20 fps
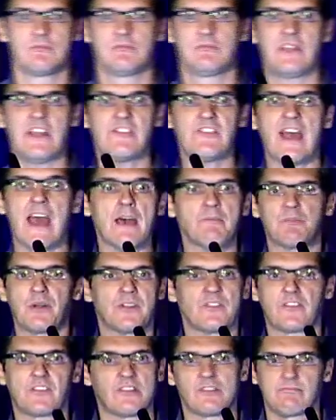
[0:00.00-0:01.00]
This
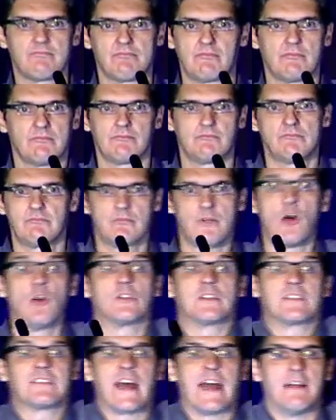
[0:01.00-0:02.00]
happens all
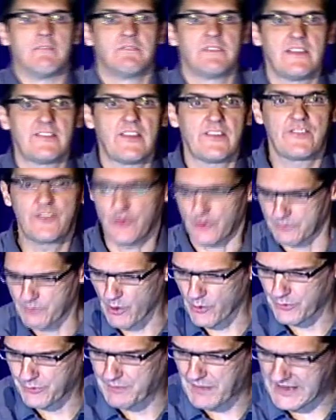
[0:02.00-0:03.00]
the time. This is your
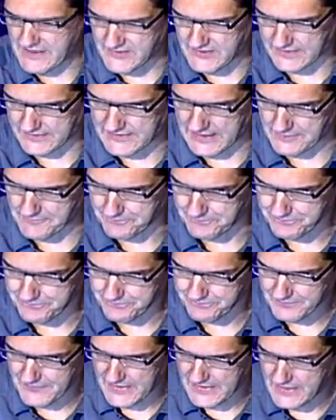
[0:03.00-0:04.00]
most basic thing.
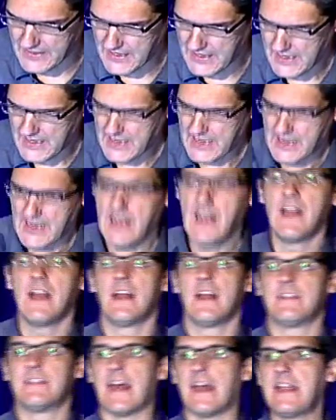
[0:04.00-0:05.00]

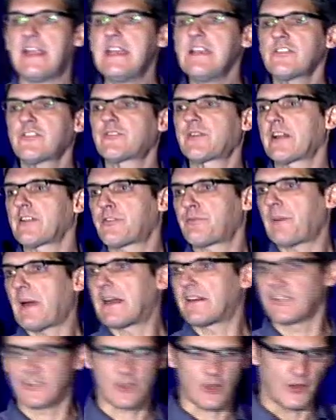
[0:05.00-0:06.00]
Now here's
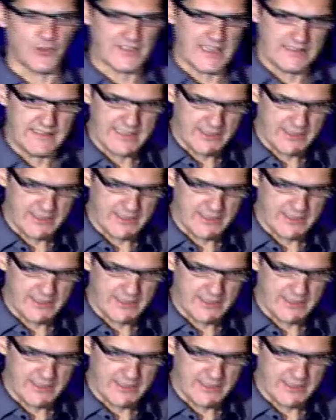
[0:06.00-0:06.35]
transparent content